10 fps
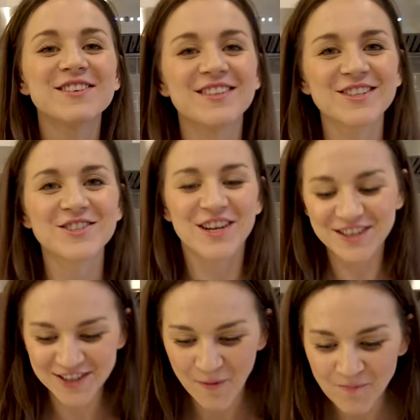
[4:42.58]

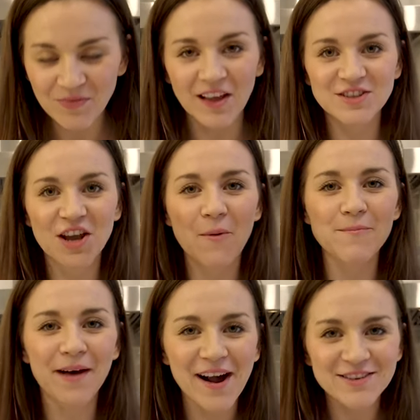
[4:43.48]
Delicious. Let's
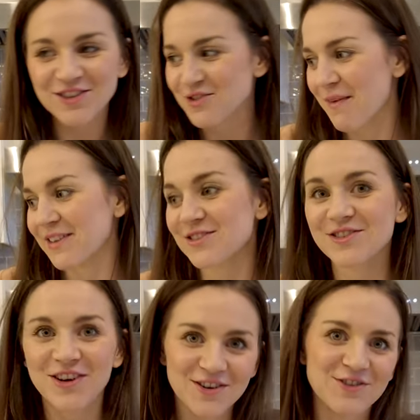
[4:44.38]
get back to my
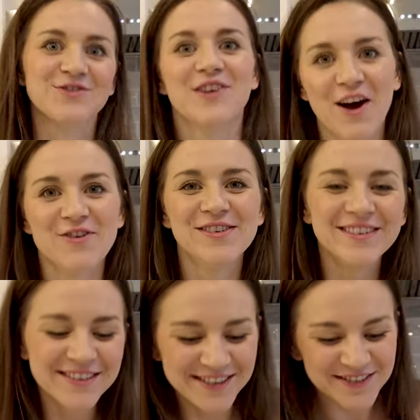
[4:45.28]
tacos
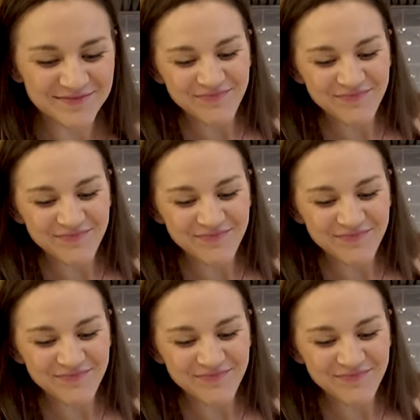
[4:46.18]
now.